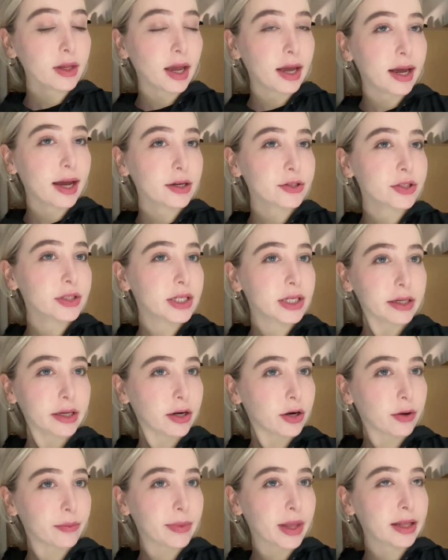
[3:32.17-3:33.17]
I actually didn't get
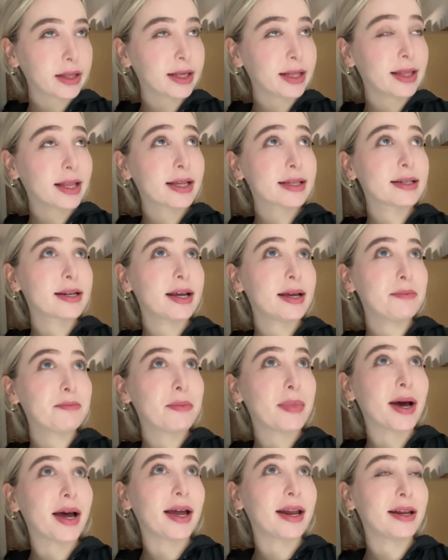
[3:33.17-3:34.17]
home that late last night,
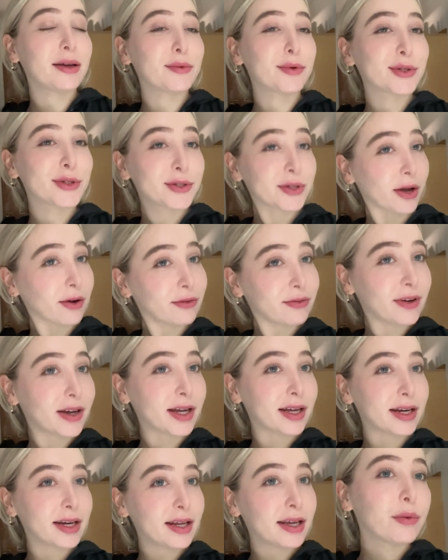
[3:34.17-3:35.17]
but it was so
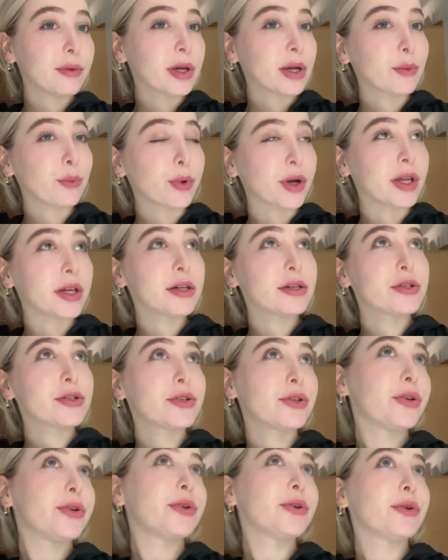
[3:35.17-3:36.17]
fun. We went
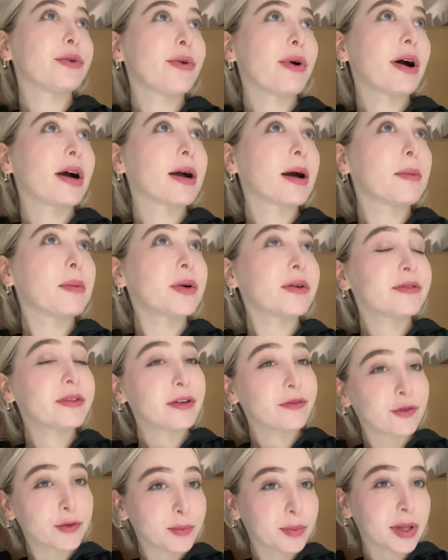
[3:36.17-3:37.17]
to a couple of
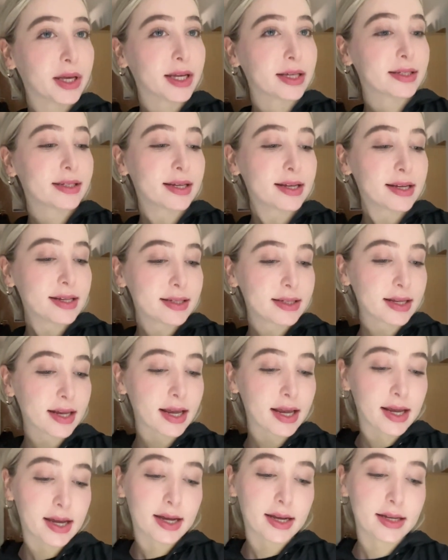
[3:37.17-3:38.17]
different places,
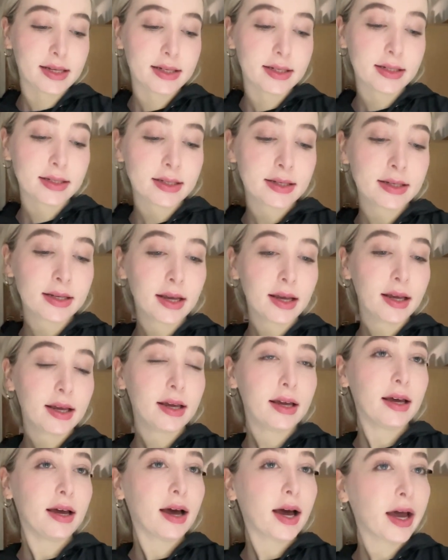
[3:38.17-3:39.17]
and
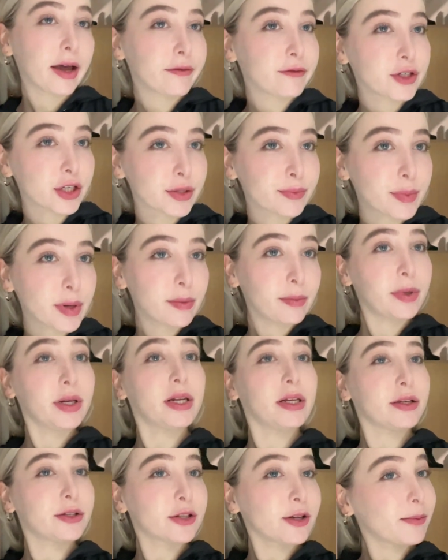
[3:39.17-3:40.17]
I've just been
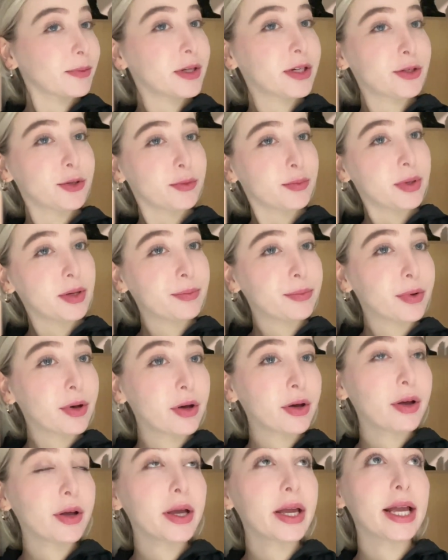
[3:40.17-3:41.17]
meeting so many new
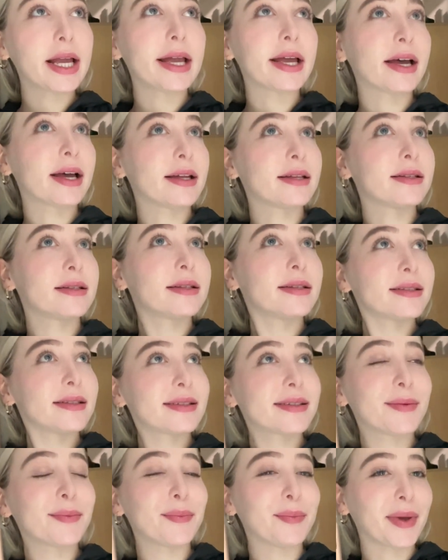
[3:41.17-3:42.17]
people and
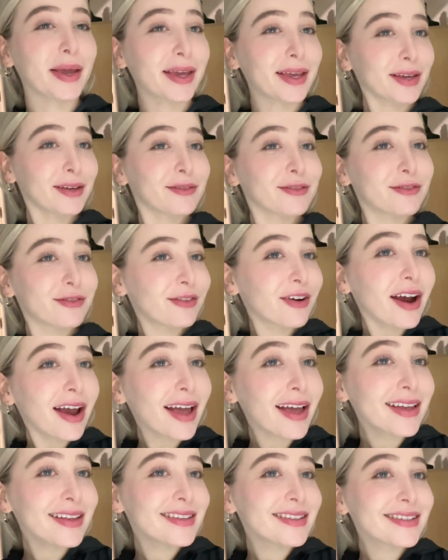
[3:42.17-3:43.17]
making
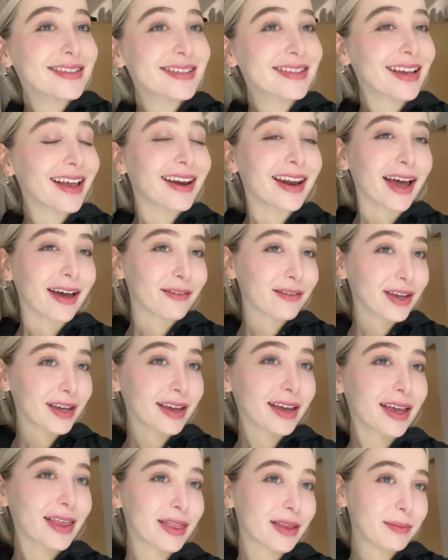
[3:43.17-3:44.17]
friends and
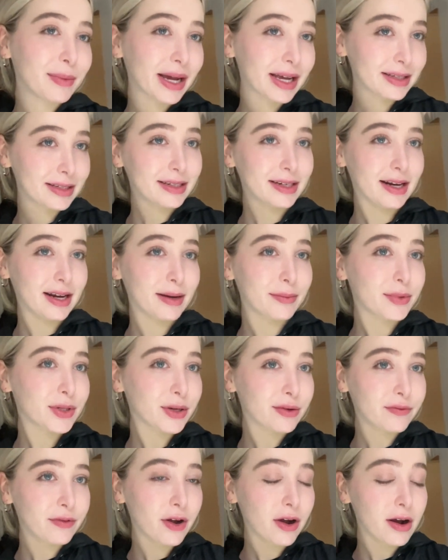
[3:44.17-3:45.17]
having the best time so
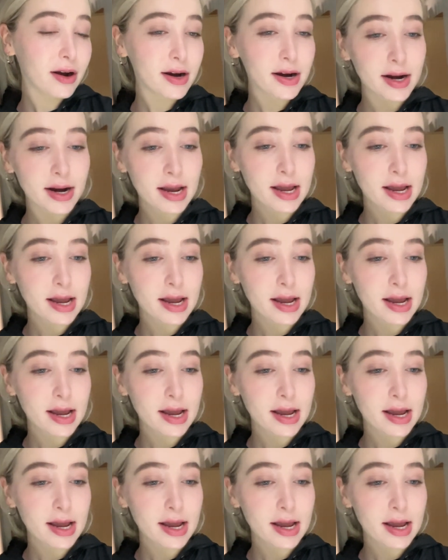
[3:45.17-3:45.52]
far.